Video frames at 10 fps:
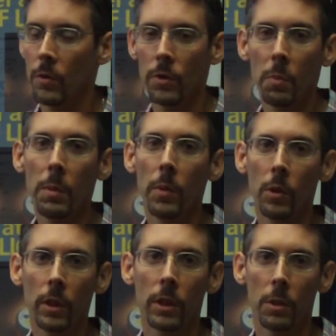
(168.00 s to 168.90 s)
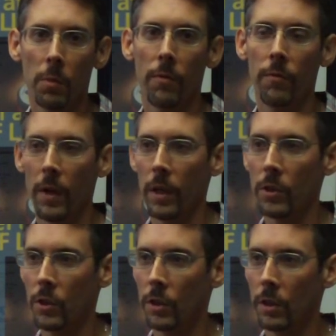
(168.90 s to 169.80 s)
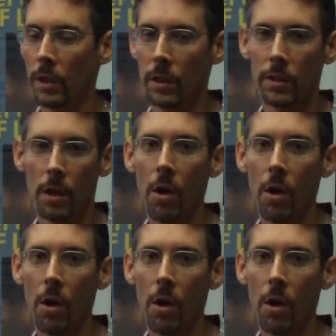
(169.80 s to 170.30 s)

some people look at the profession and say,